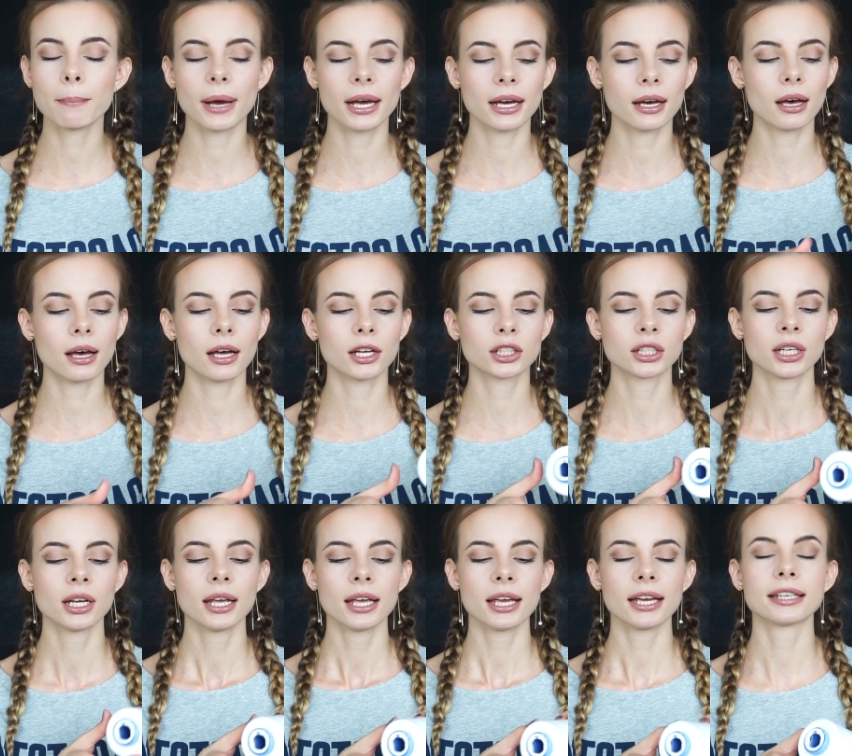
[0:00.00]
but
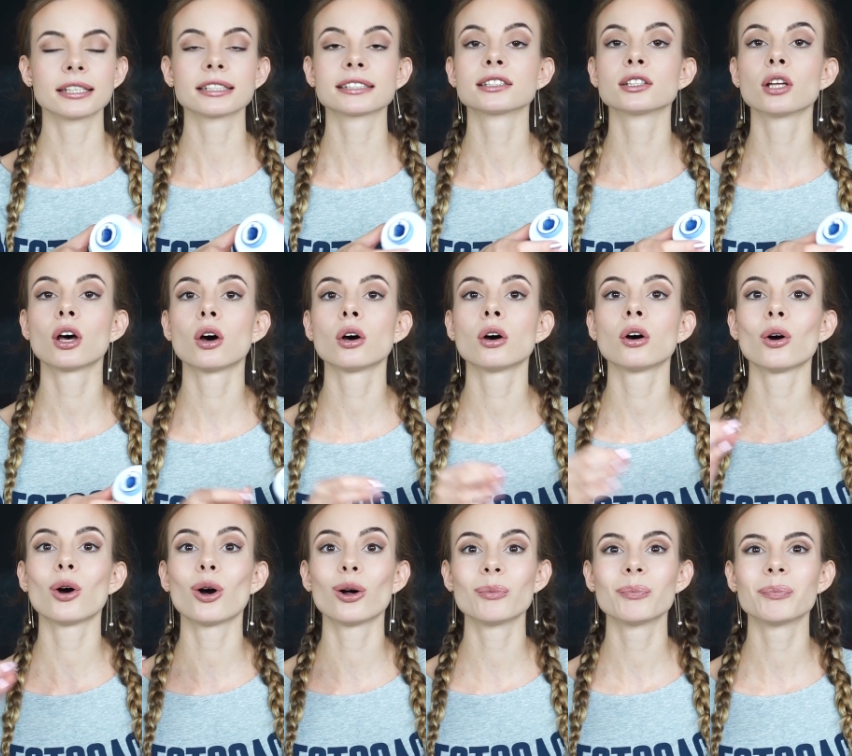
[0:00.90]
it
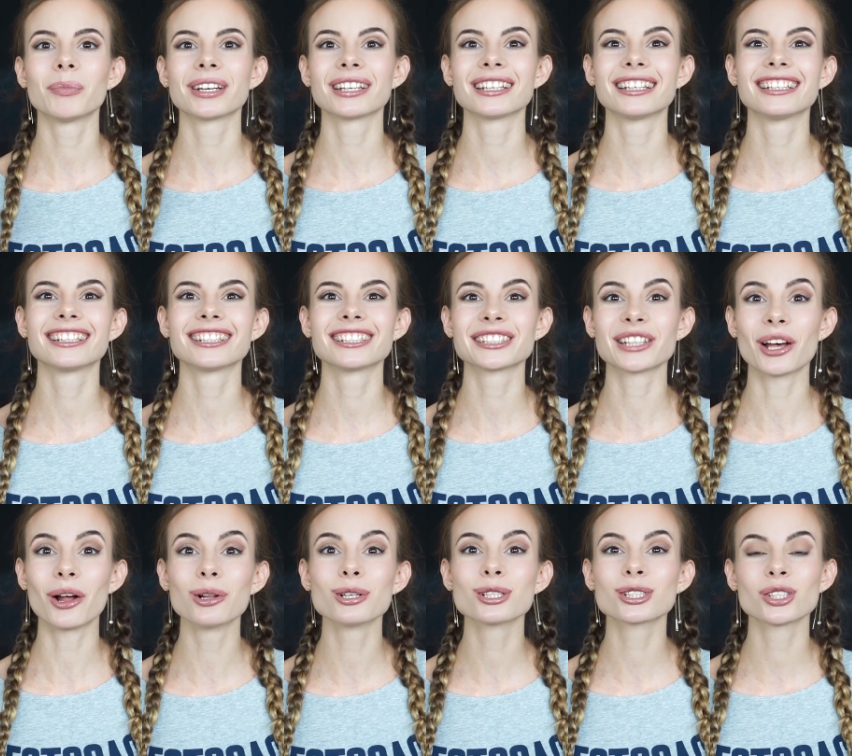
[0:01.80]
is
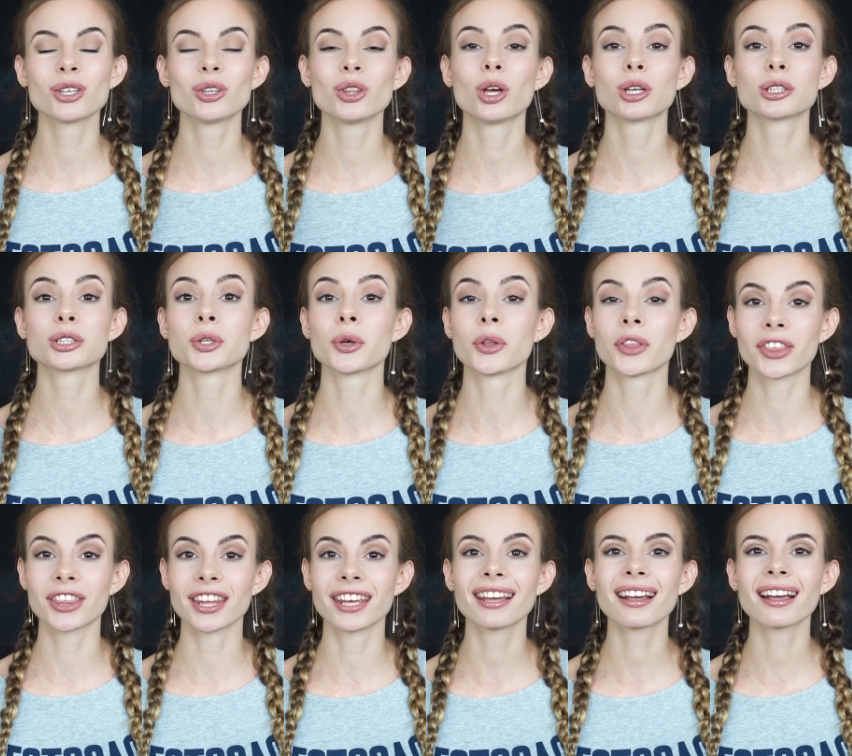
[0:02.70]
also not too
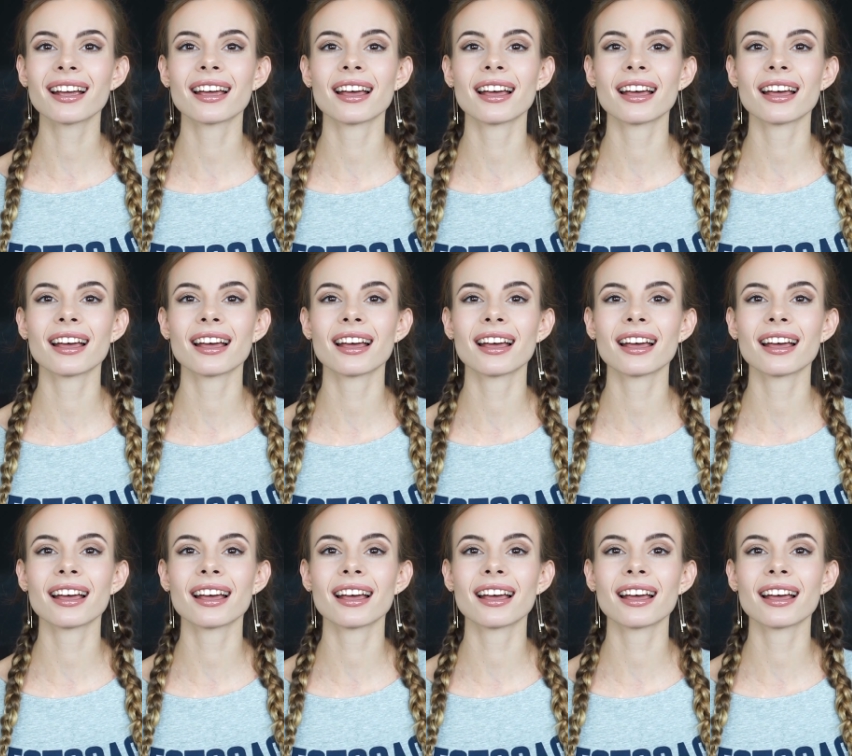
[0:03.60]
thin,